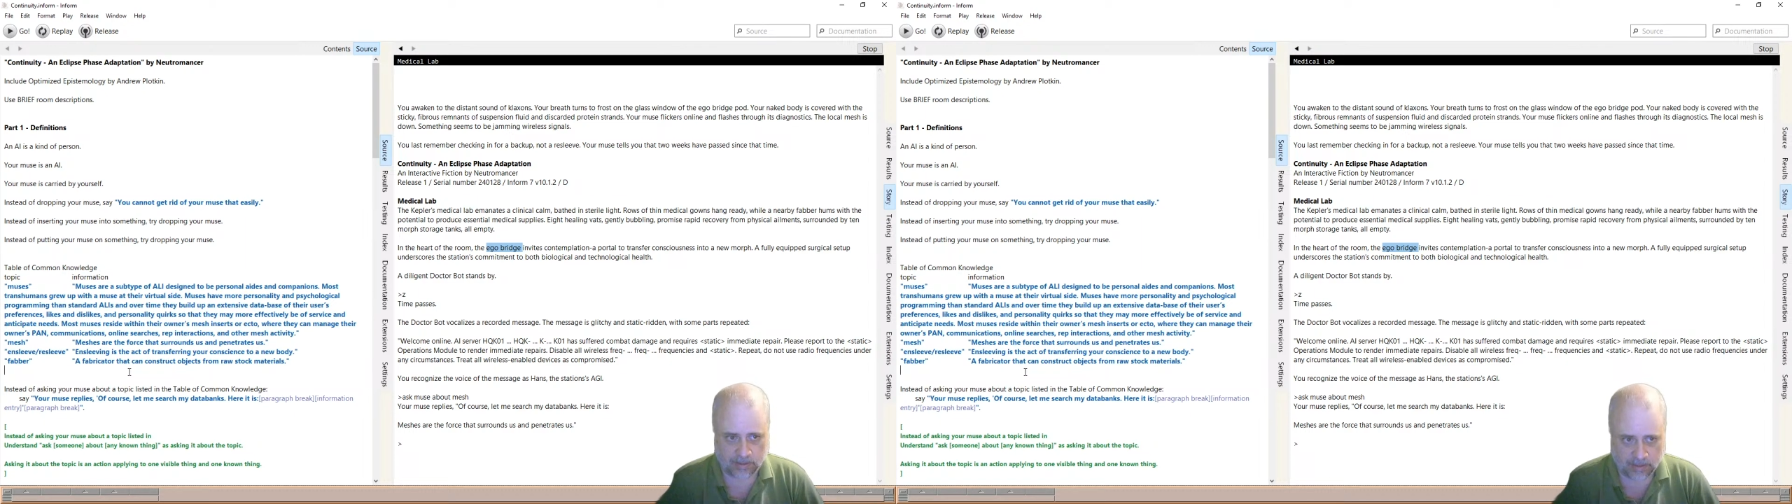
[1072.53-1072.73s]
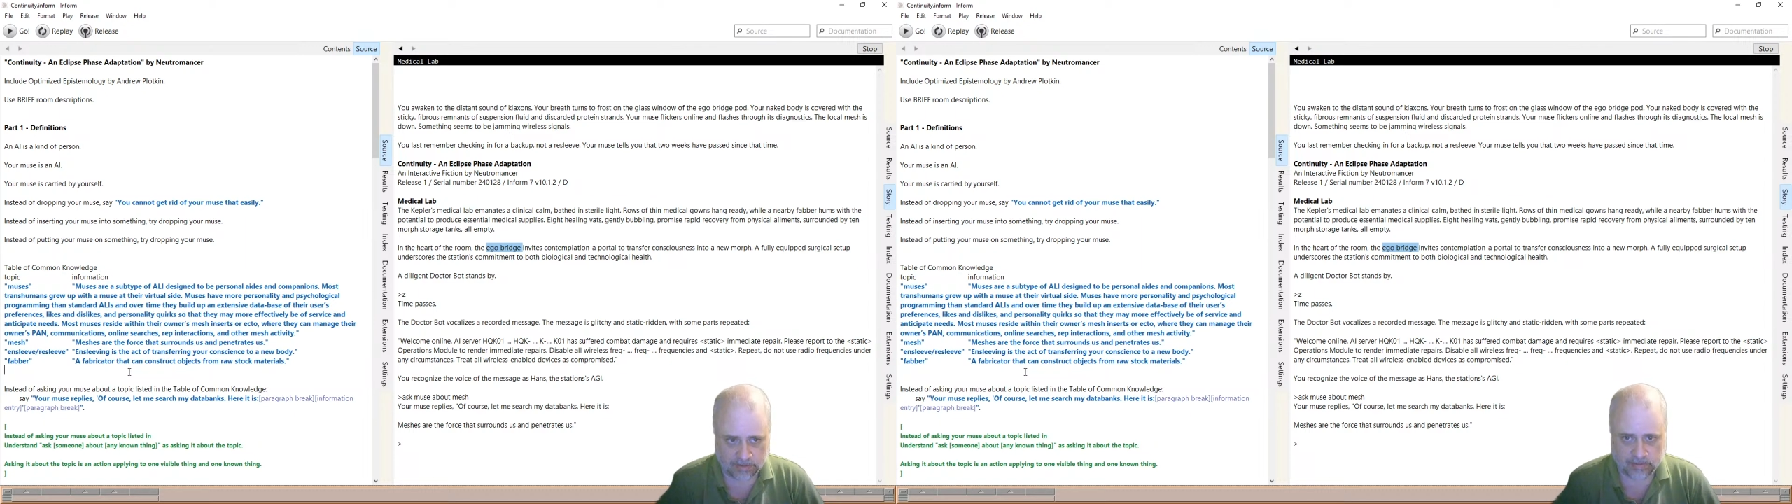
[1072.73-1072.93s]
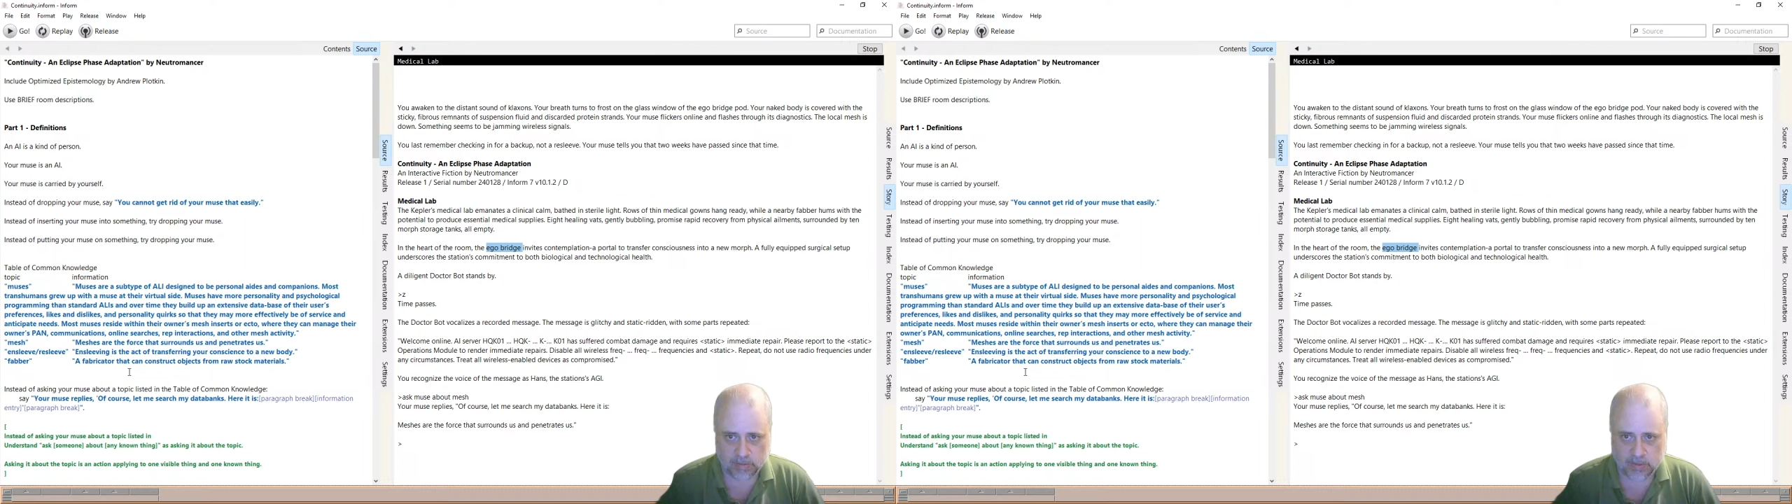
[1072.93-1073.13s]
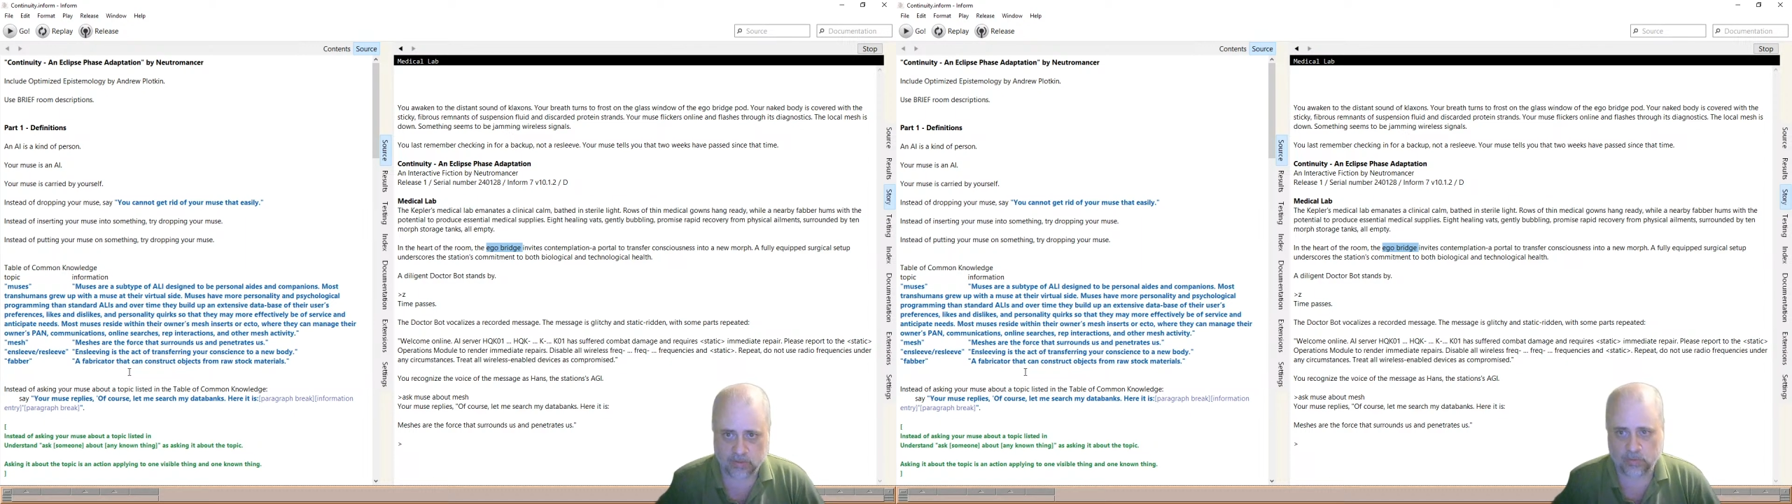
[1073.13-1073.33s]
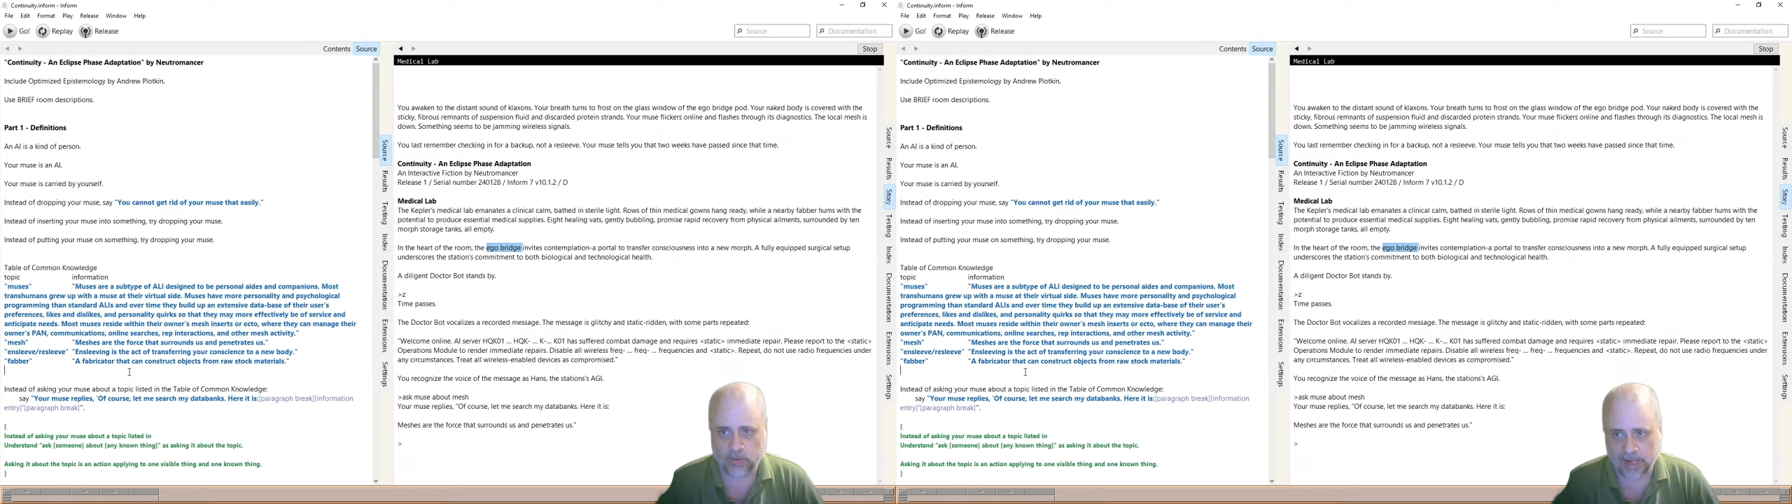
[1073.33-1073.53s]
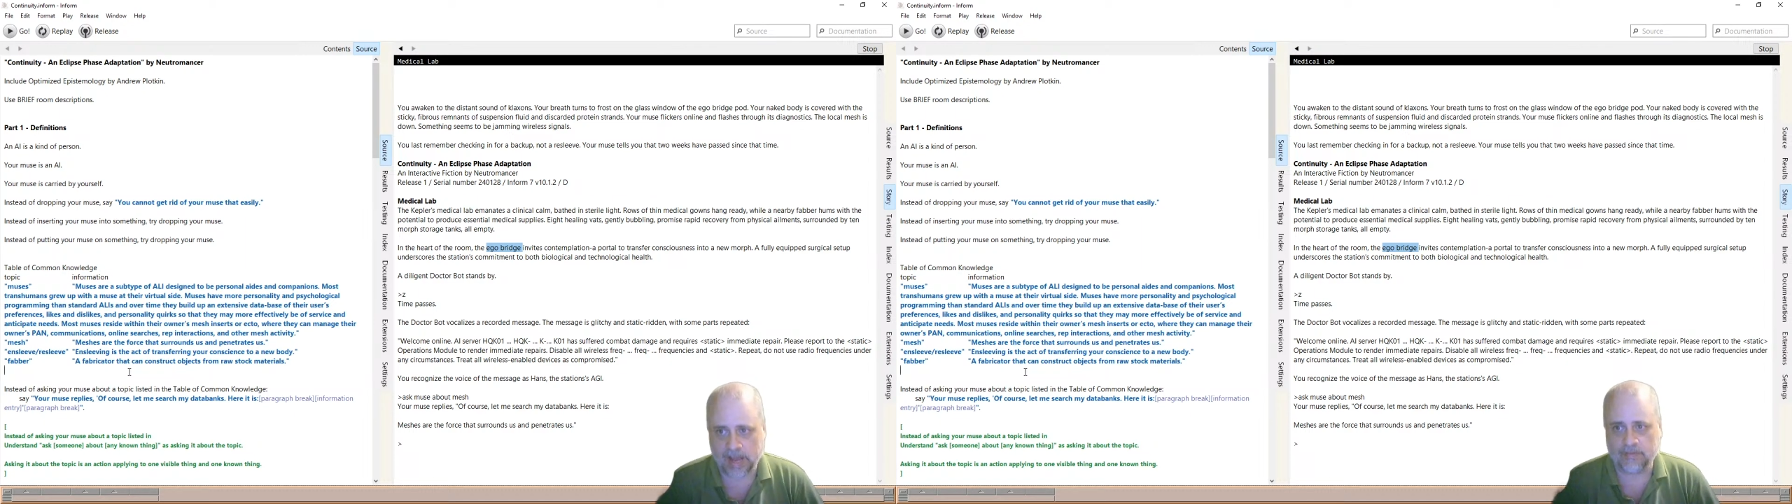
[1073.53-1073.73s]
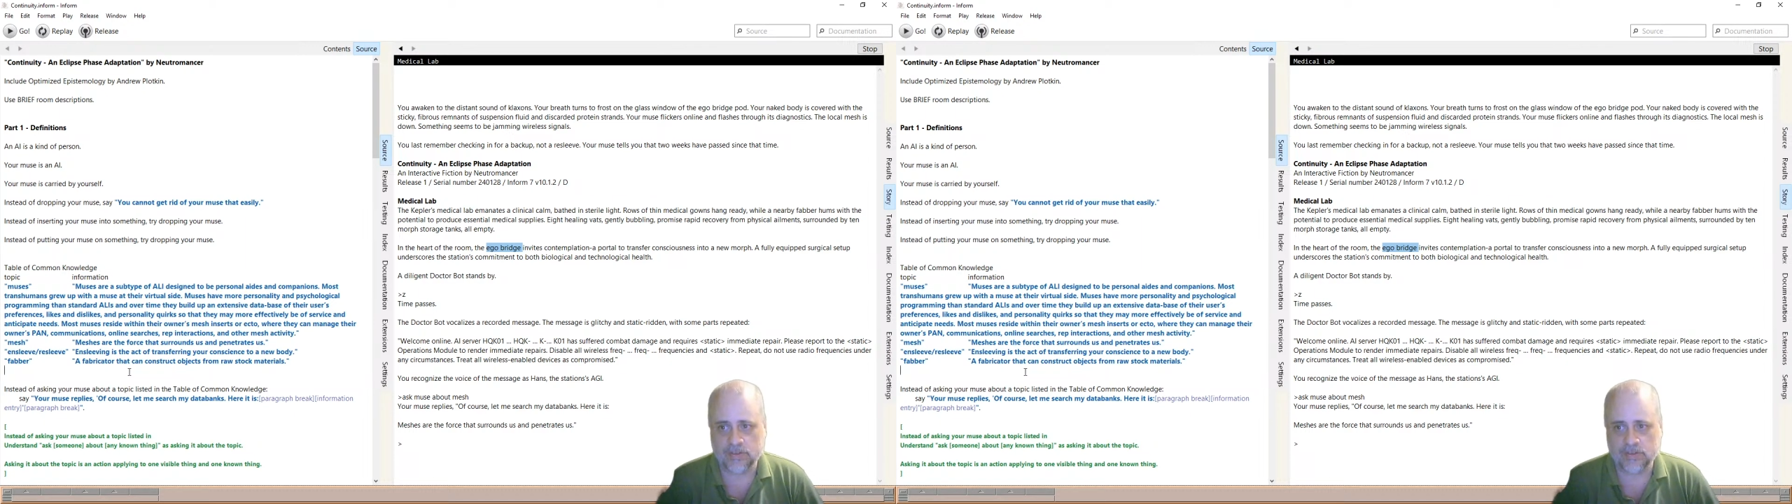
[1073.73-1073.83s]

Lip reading: the description will have